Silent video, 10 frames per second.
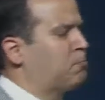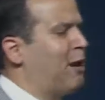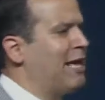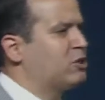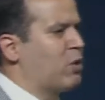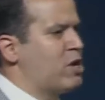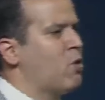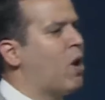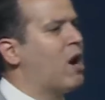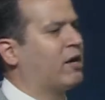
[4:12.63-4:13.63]
place when you
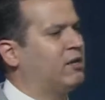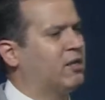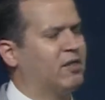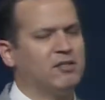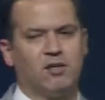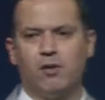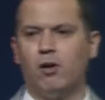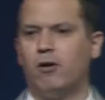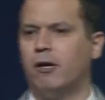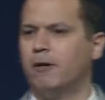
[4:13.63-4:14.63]
walk in the things of the
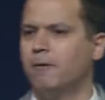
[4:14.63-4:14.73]
Lord.